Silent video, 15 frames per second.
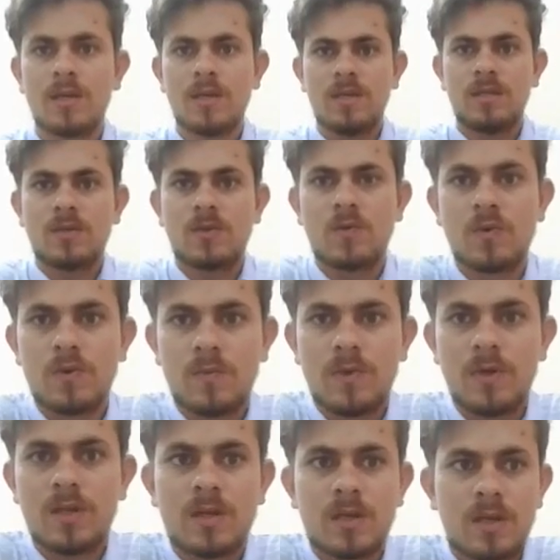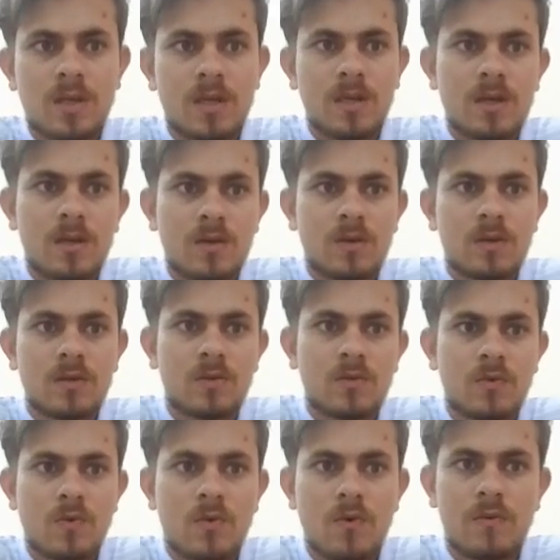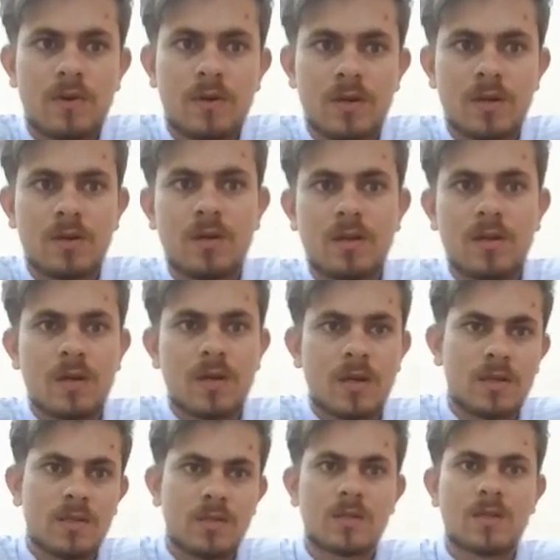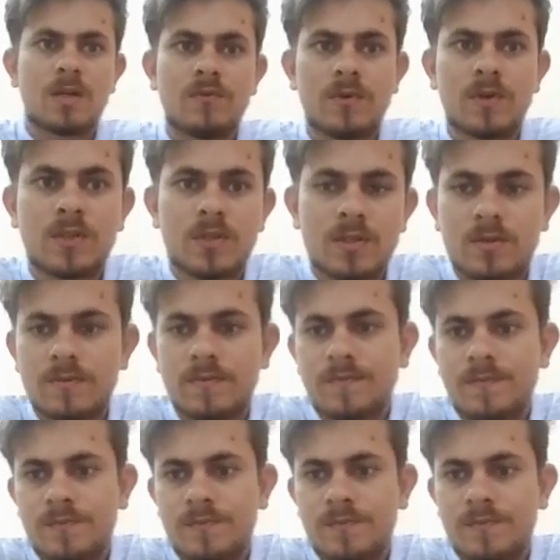it could be the key to overturning Kenny's conviction